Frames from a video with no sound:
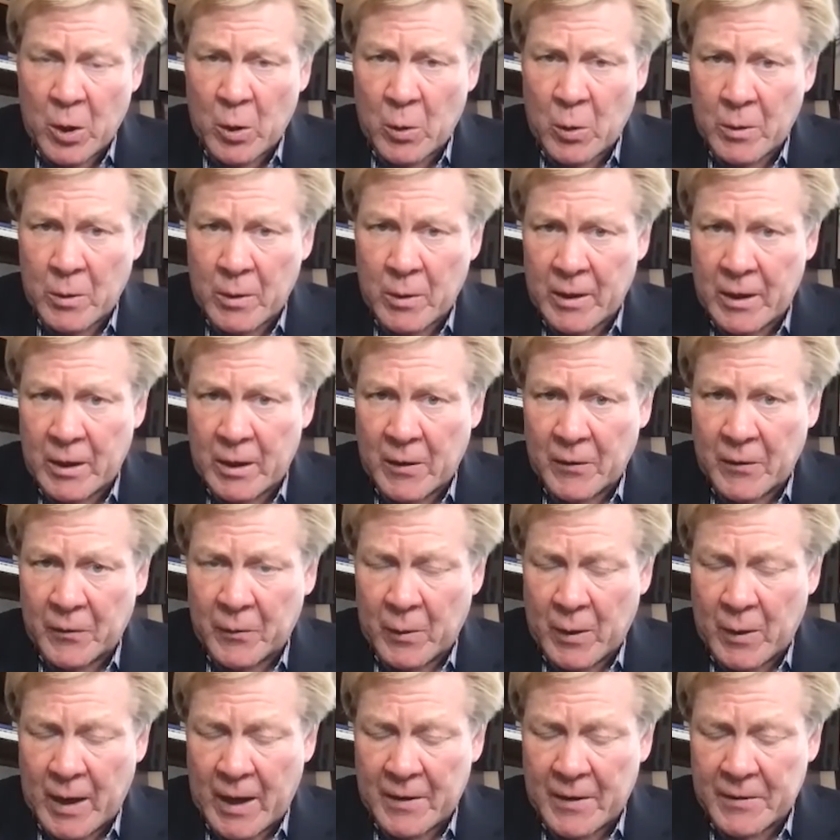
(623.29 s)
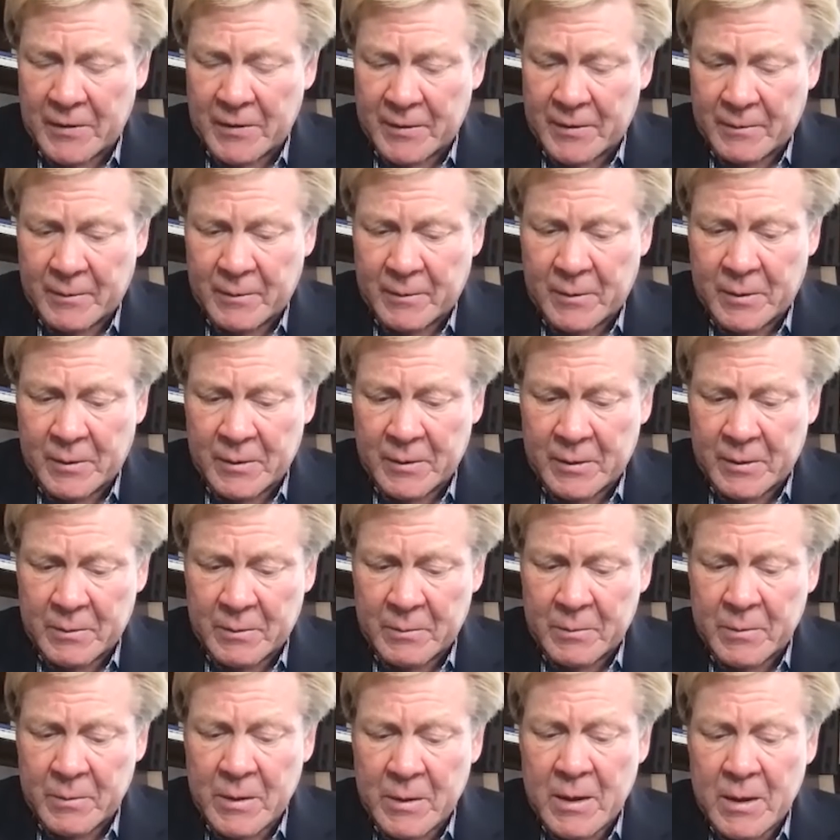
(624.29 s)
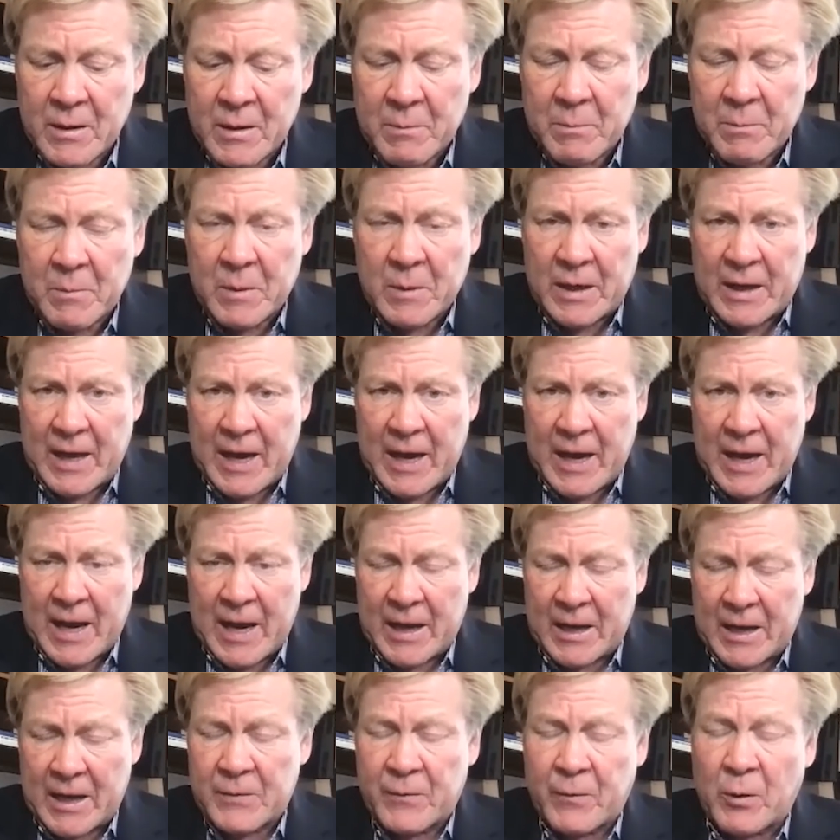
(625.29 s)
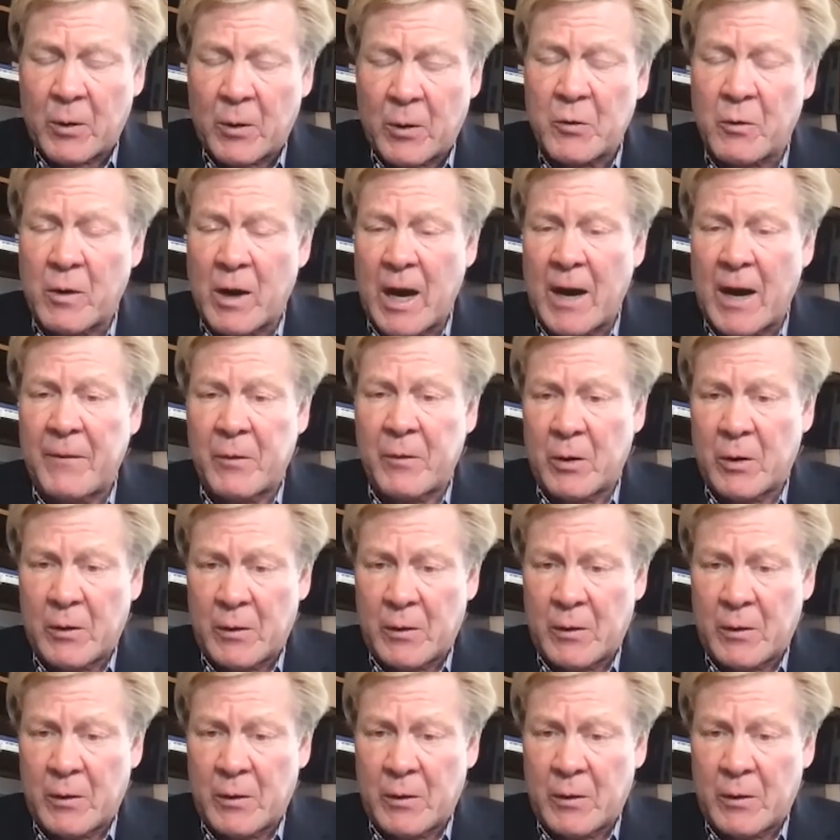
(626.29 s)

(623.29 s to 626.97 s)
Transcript: It also has the mechanics for a driver